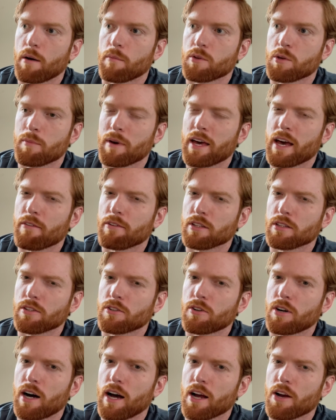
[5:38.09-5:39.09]
You may have a
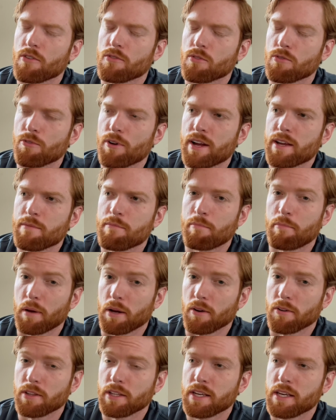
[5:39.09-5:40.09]
little higher of a rate,
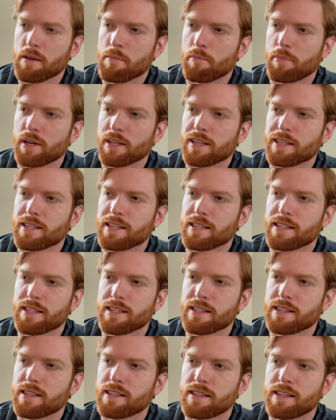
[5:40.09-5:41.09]
barely, but
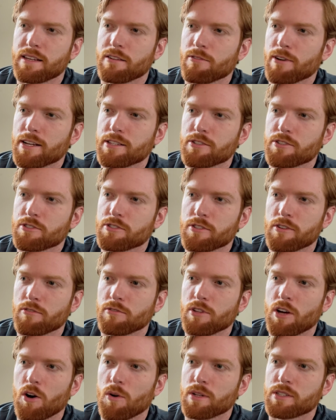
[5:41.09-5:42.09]
the rates are so
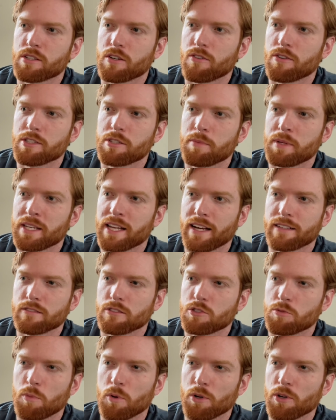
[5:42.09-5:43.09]
low, it's going to be
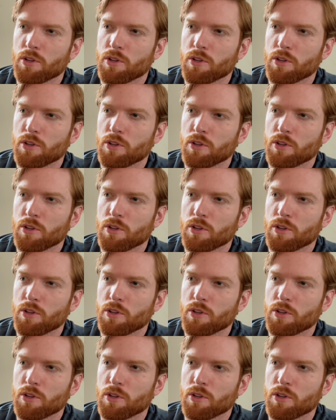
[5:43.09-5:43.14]
negligible.